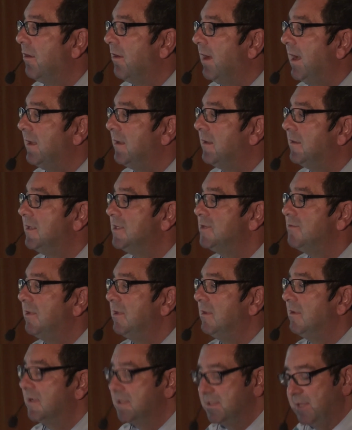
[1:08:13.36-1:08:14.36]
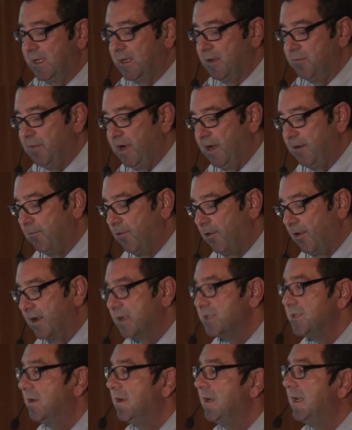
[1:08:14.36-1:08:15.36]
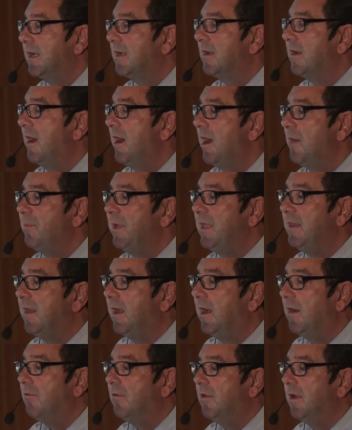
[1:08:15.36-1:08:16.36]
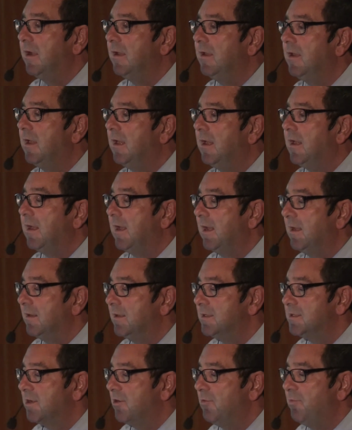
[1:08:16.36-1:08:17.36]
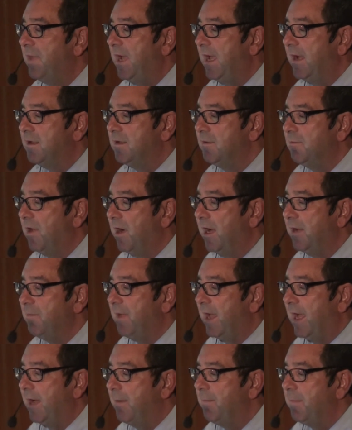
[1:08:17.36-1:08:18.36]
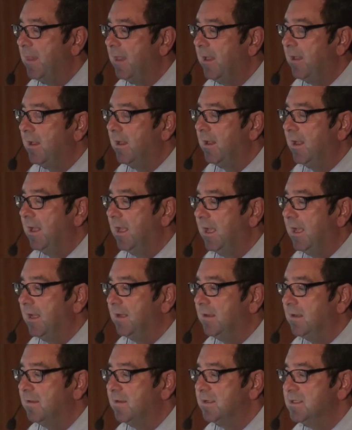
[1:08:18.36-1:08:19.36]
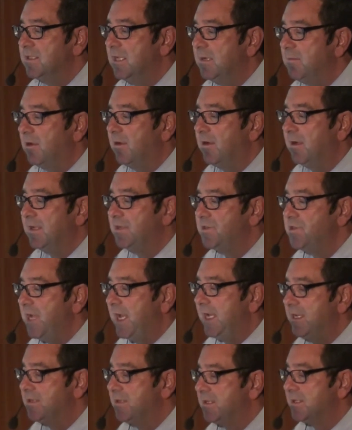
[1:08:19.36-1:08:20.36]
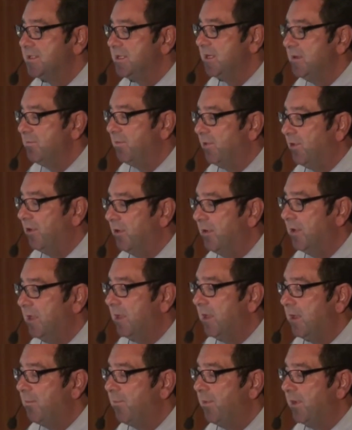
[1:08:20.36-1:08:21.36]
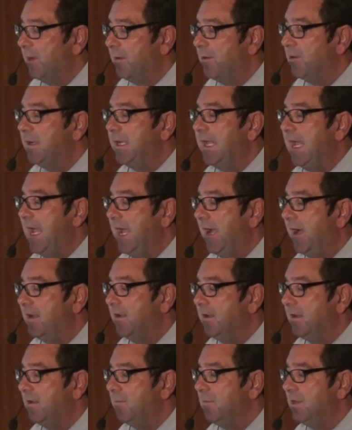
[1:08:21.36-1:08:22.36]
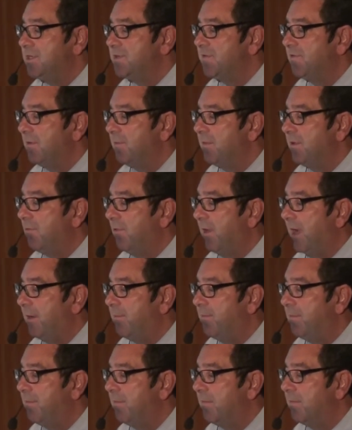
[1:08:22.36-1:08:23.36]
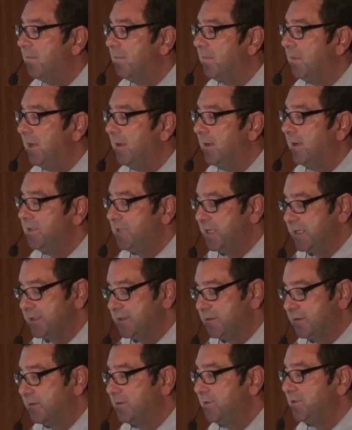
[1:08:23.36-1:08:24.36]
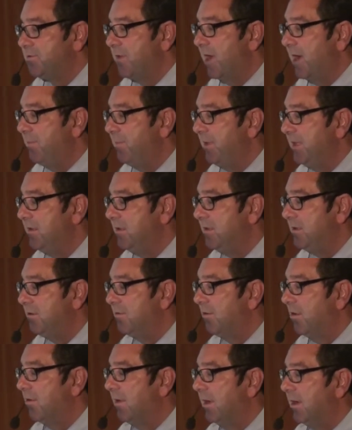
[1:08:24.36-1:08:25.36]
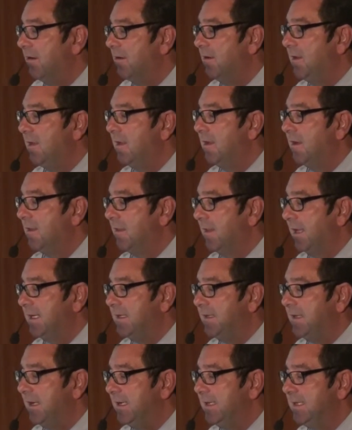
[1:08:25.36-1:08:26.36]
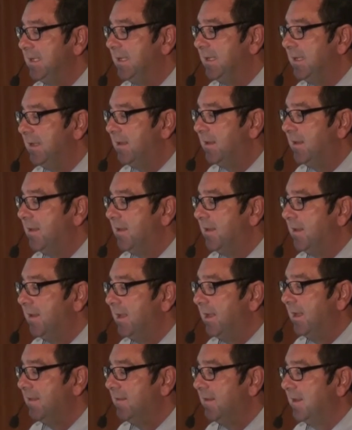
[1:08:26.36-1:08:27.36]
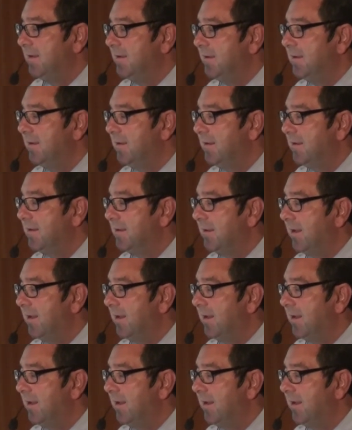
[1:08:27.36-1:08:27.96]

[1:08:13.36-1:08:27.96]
All right, this one looks like it might work. So I'm going to copy that one, and let's go back to my map. And this time I'm going to change the symbol, but I'm going to add an image from the web. And I just drop in the URL, click Done, and then,